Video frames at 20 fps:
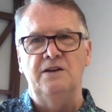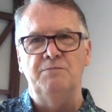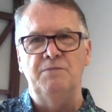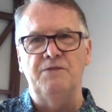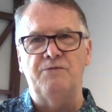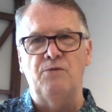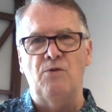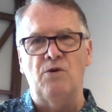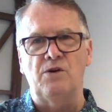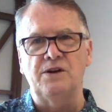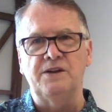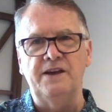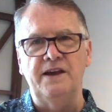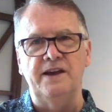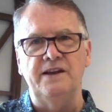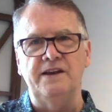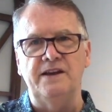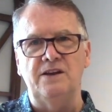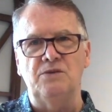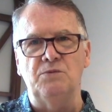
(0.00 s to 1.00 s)
before
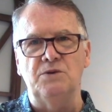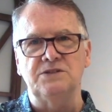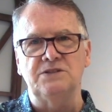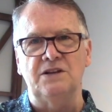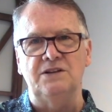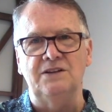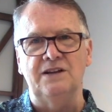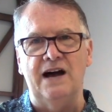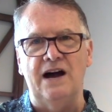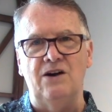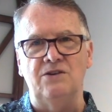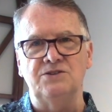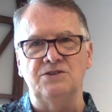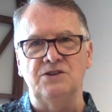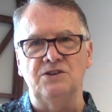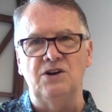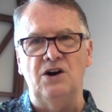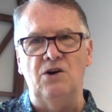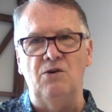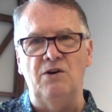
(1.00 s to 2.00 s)
Gideon was allowed
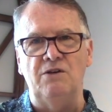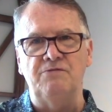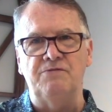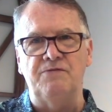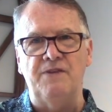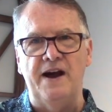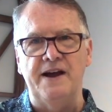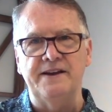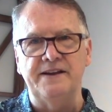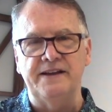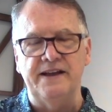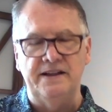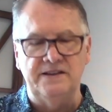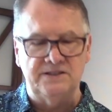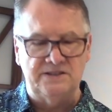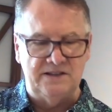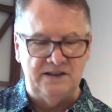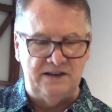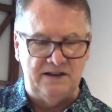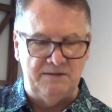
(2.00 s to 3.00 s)
to go and fight
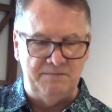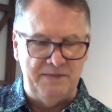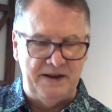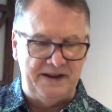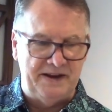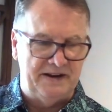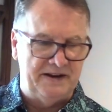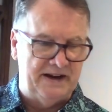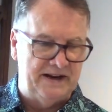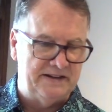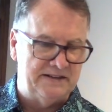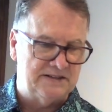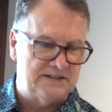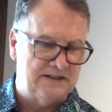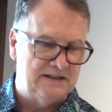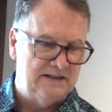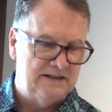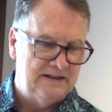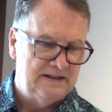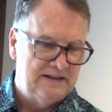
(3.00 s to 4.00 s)
against the Midianites.